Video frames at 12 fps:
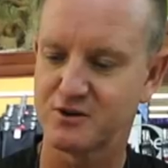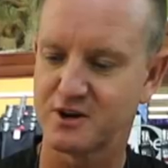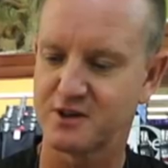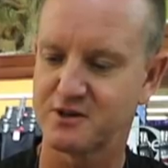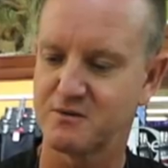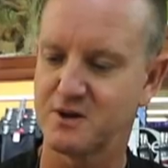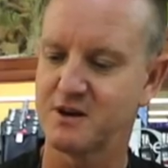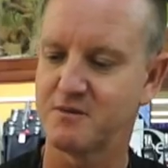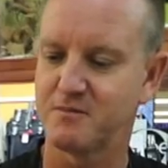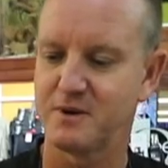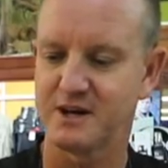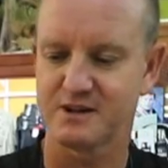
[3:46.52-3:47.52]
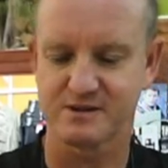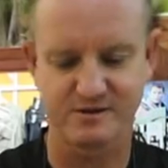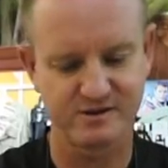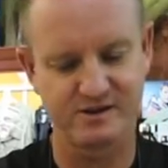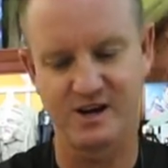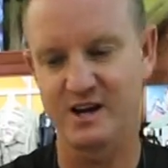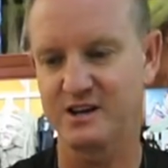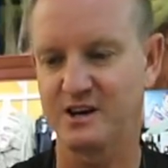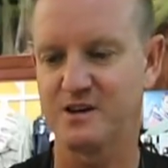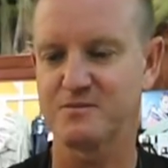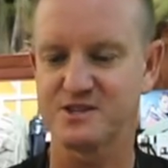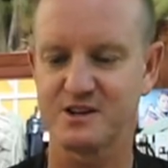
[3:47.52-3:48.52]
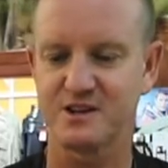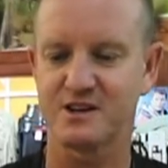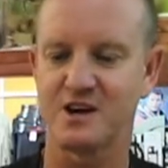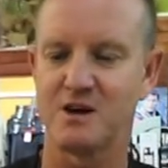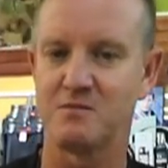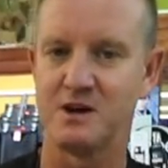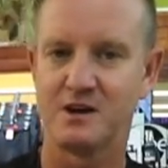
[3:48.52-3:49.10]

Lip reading: got a thin one. But 99% of the time,